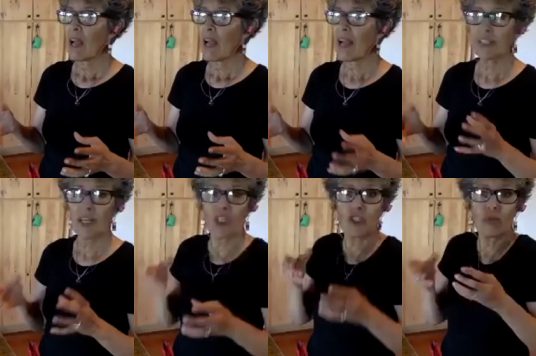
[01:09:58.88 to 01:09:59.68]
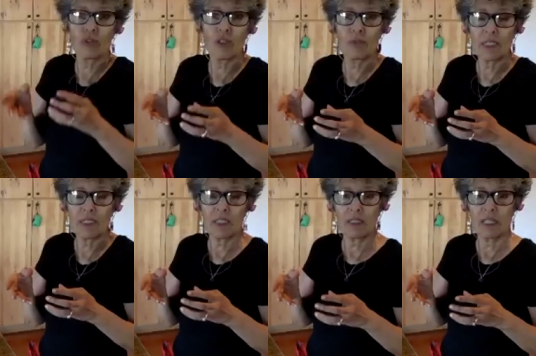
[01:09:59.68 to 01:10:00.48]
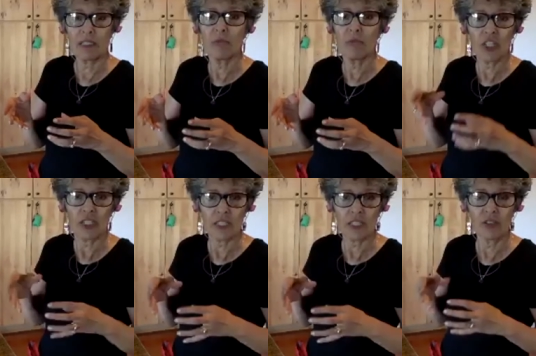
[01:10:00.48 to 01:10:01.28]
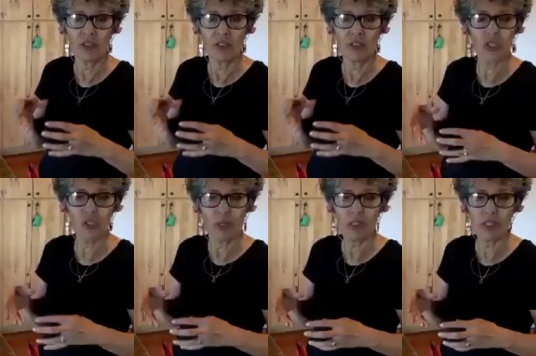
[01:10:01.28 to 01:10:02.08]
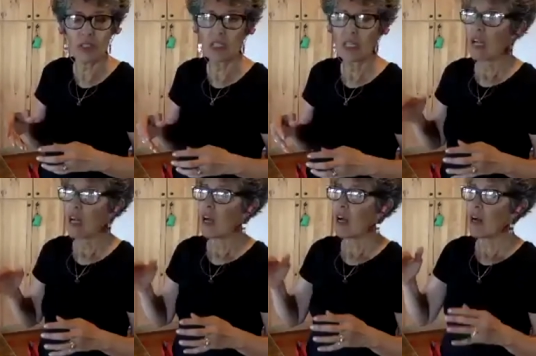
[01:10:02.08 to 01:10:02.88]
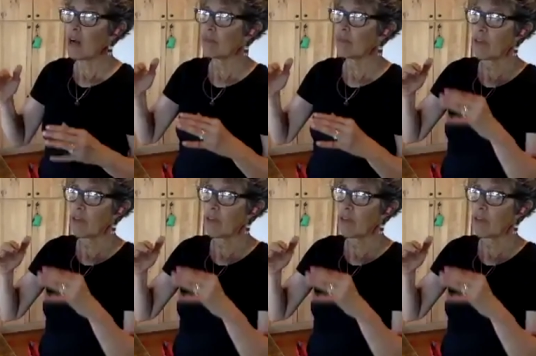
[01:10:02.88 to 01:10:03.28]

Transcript: As I use up that kimchi, as I consume it, of